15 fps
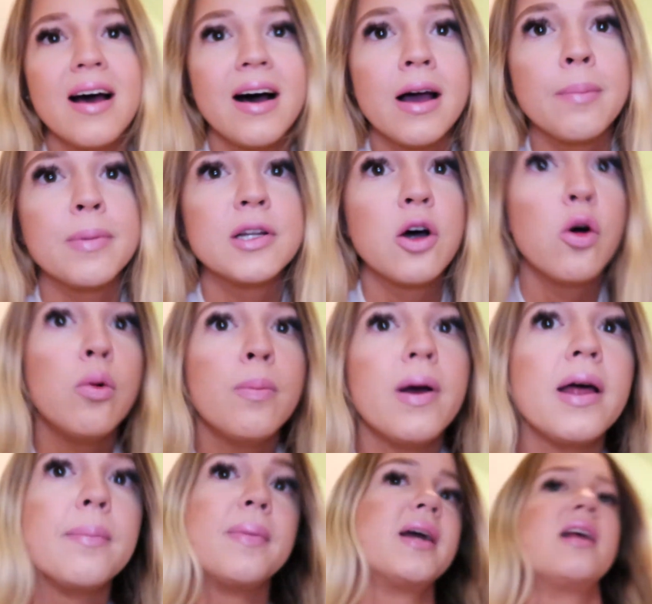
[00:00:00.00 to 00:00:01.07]
I'm at home
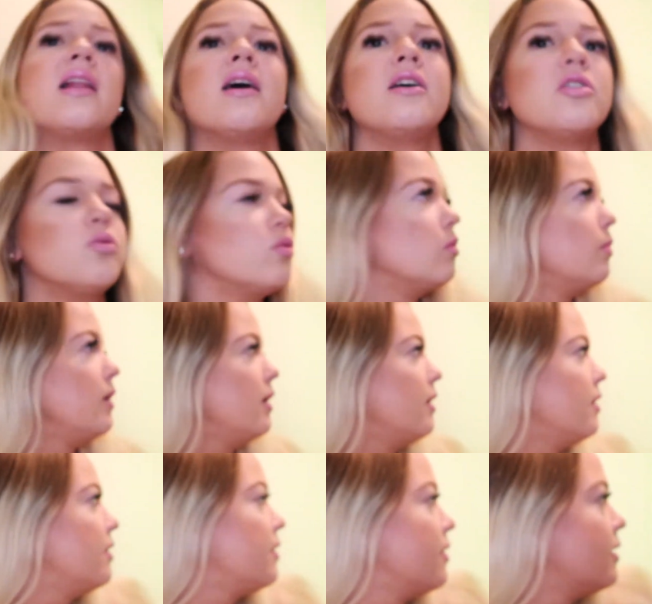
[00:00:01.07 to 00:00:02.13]
and my client will be